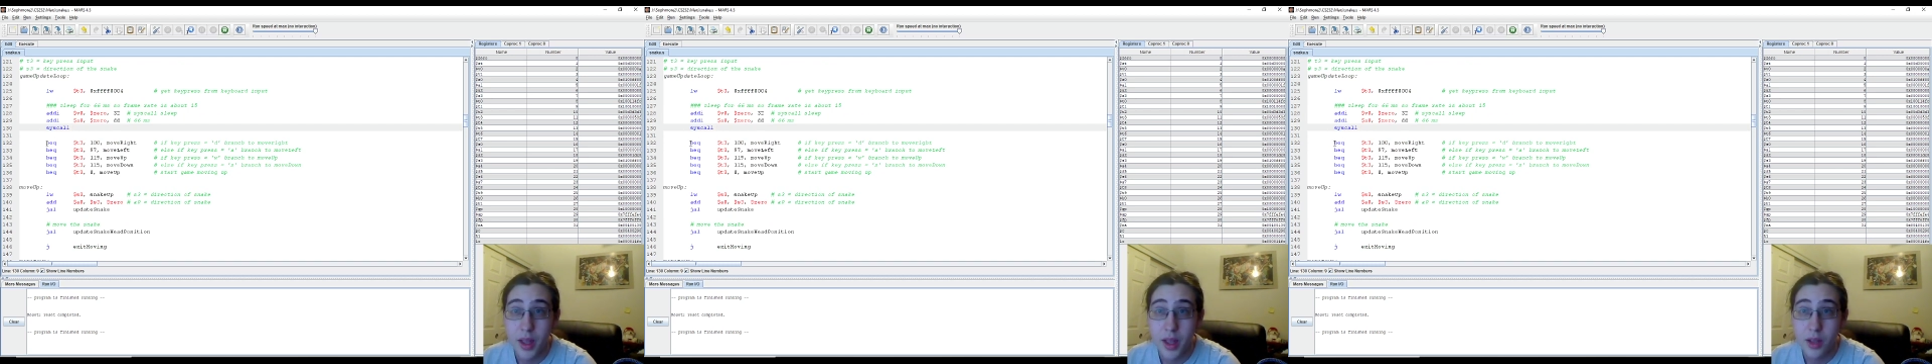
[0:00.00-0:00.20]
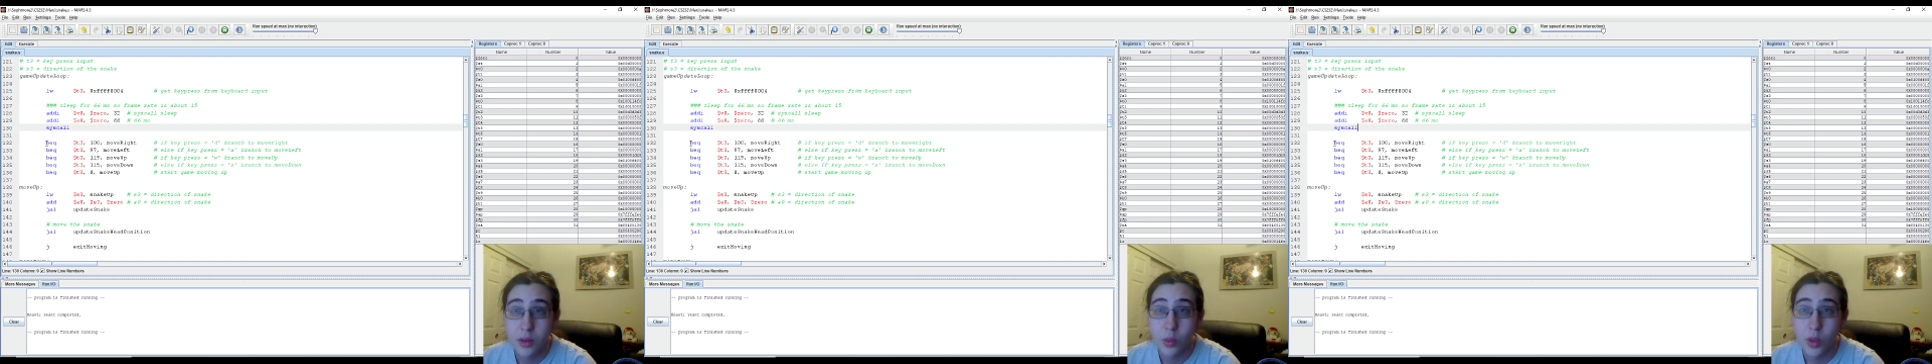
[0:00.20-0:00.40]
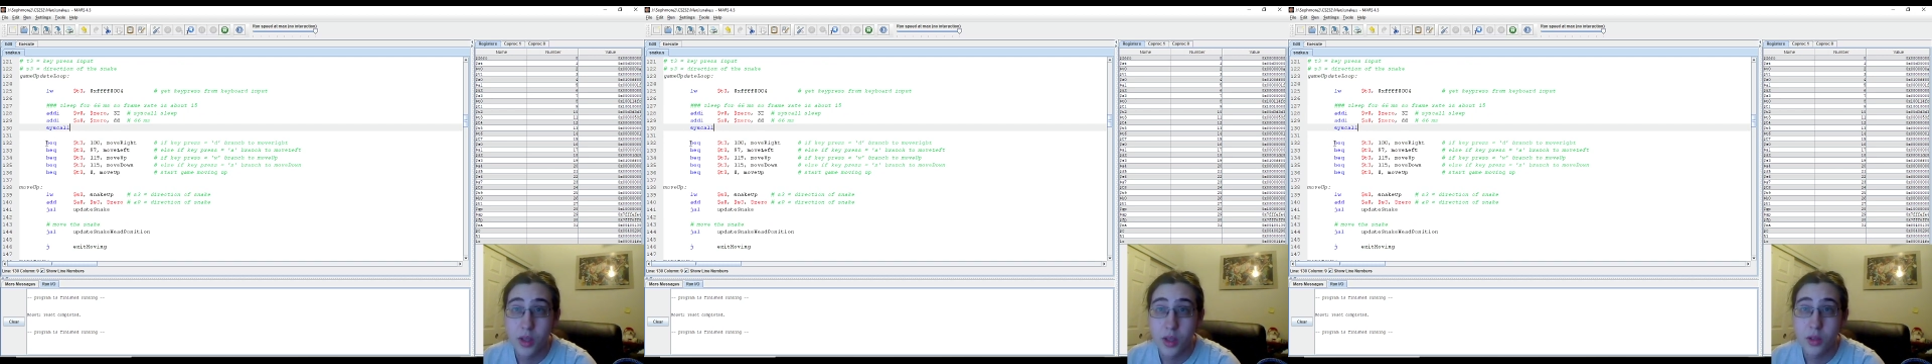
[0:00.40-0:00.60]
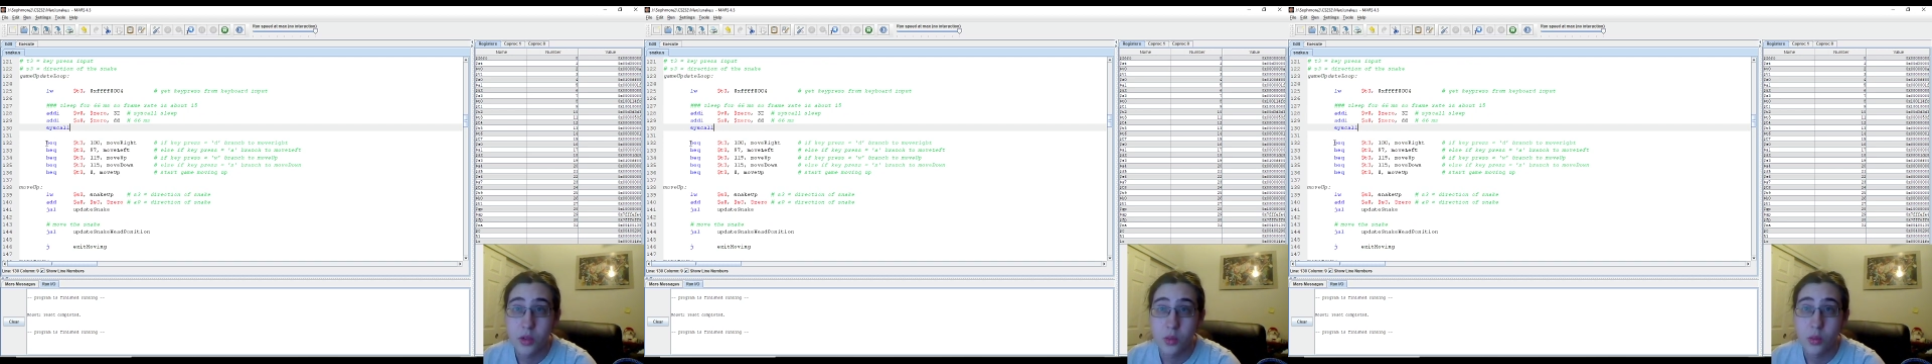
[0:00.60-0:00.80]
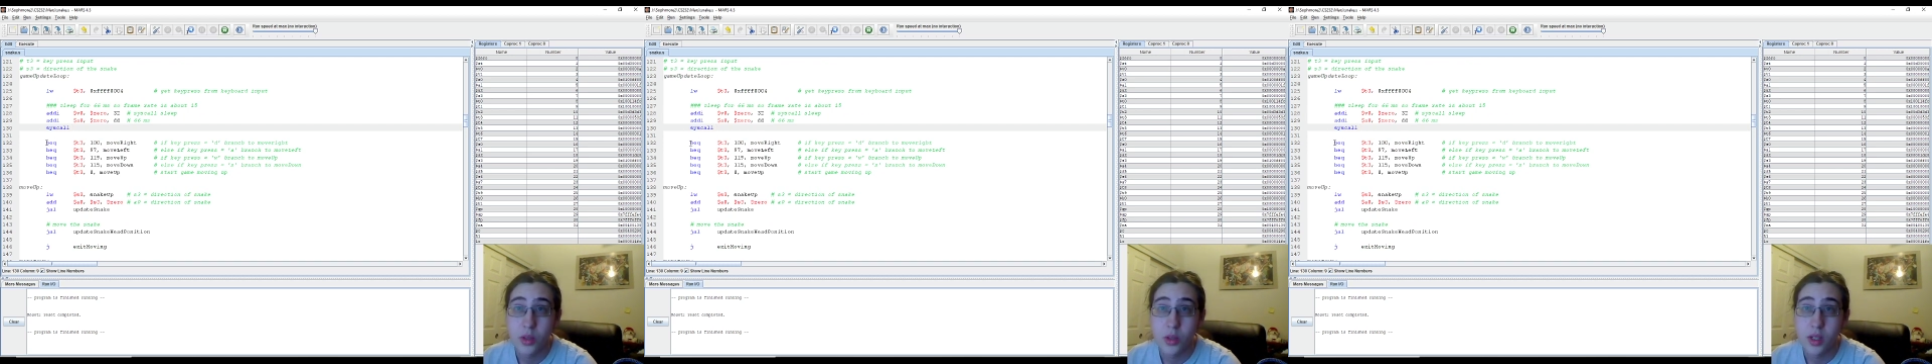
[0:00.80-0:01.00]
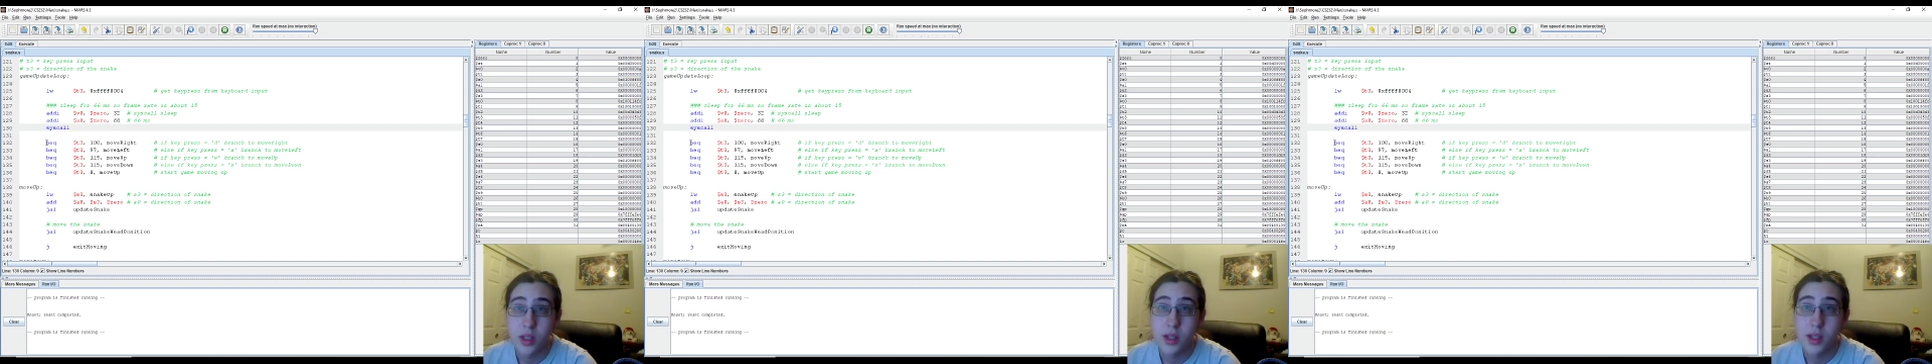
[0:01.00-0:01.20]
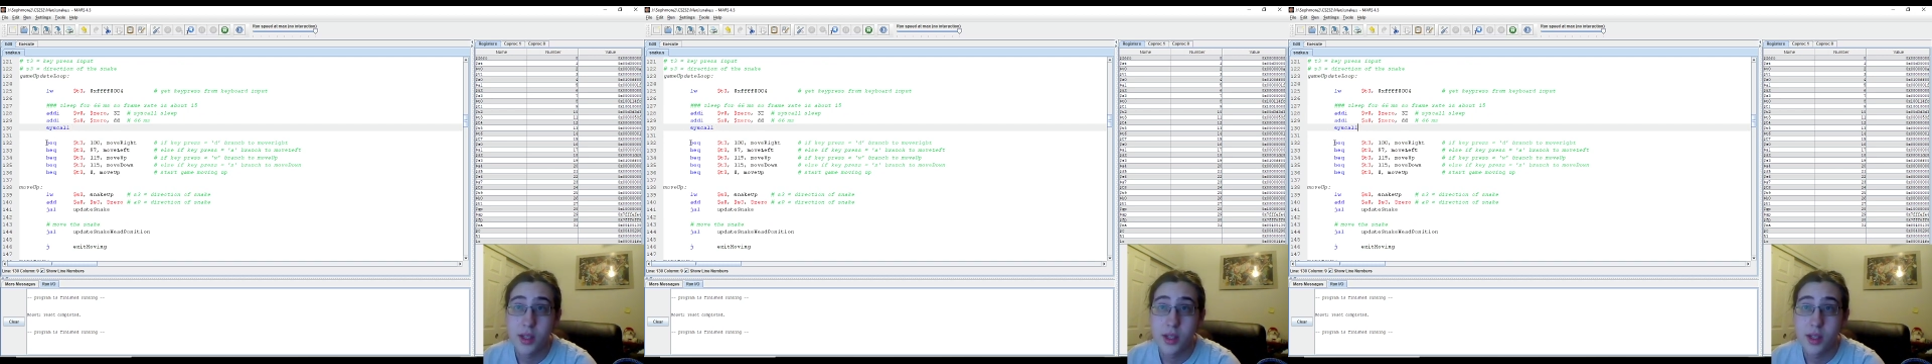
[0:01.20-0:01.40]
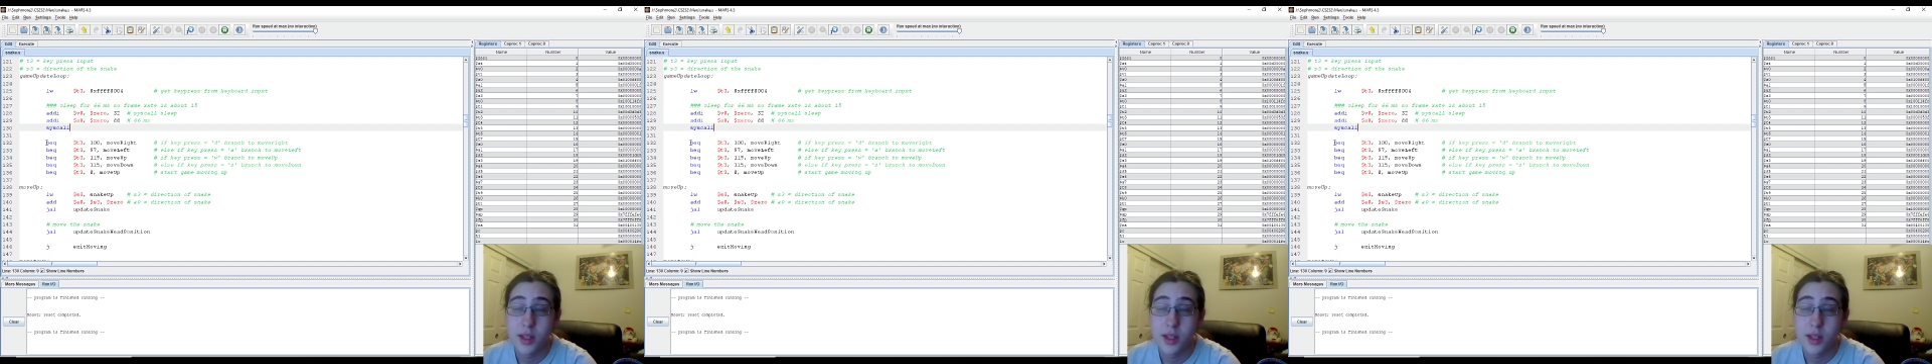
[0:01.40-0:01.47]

then once we